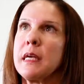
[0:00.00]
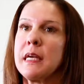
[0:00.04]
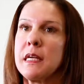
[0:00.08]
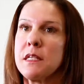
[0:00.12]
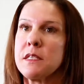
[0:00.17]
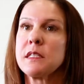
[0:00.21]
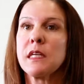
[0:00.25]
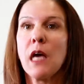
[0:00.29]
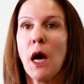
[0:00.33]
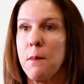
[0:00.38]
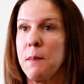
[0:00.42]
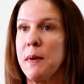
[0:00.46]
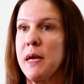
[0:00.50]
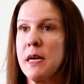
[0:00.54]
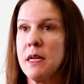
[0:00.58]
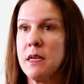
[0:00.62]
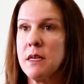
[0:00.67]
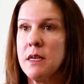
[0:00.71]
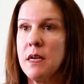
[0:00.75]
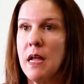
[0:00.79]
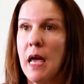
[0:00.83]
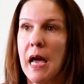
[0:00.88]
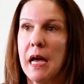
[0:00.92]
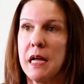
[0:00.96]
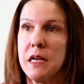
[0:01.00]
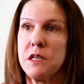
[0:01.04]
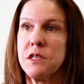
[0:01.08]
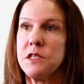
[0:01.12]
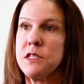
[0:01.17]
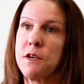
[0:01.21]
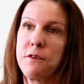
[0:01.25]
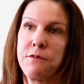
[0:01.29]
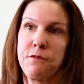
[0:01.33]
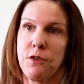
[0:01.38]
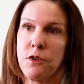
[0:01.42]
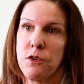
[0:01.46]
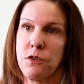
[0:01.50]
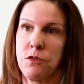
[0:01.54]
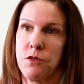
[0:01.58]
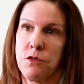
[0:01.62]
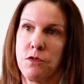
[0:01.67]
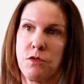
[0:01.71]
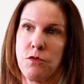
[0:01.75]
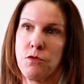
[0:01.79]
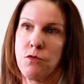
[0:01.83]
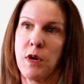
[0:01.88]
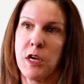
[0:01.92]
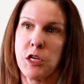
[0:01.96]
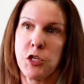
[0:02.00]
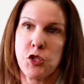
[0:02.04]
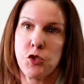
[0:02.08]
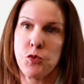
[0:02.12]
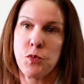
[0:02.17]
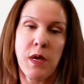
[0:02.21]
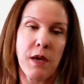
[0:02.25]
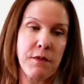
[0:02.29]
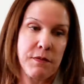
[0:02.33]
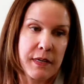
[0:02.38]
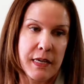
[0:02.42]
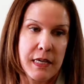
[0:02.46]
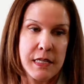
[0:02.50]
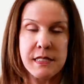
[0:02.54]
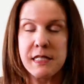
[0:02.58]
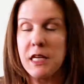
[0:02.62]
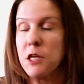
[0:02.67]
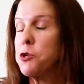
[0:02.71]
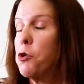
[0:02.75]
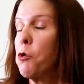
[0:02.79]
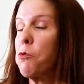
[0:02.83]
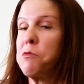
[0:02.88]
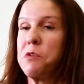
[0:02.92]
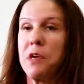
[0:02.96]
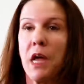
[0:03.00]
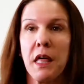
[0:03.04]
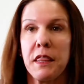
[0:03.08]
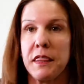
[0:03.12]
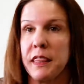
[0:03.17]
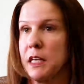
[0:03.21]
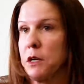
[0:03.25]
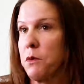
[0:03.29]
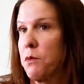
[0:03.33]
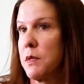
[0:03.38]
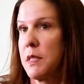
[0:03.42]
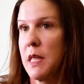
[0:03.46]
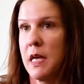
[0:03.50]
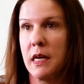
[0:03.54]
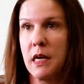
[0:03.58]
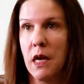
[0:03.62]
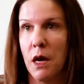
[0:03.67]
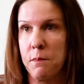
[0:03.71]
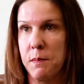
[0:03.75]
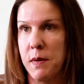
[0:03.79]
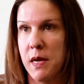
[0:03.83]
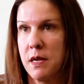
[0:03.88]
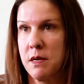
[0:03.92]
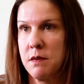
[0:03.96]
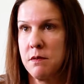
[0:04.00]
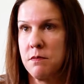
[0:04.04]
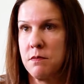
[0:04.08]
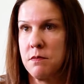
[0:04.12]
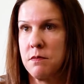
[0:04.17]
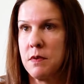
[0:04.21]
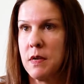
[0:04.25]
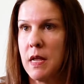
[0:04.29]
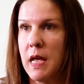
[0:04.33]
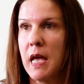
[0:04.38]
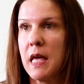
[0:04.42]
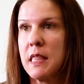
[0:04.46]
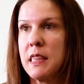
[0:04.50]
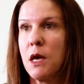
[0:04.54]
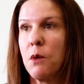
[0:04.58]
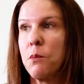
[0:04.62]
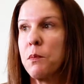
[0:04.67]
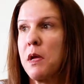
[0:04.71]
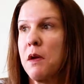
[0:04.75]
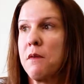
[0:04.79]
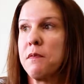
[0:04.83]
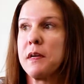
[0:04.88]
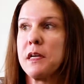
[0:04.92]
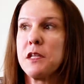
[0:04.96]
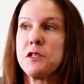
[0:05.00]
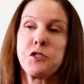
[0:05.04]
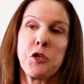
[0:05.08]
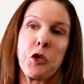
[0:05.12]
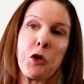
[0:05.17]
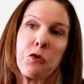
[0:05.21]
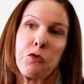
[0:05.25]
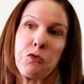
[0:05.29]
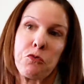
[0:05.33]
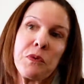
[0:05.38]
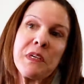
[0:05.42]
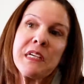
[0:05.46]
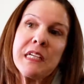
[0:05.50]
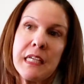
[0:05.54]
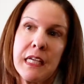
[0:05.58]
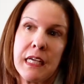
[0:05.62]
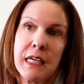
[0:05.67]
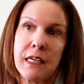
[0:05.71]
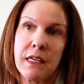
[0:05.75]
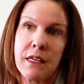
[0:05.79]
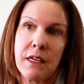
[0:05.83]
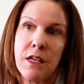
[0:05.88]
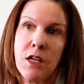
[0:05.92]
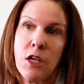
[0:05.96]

Kids come in at different ranges. We have kids that know nothing when they come in, and then we have kids that are reading.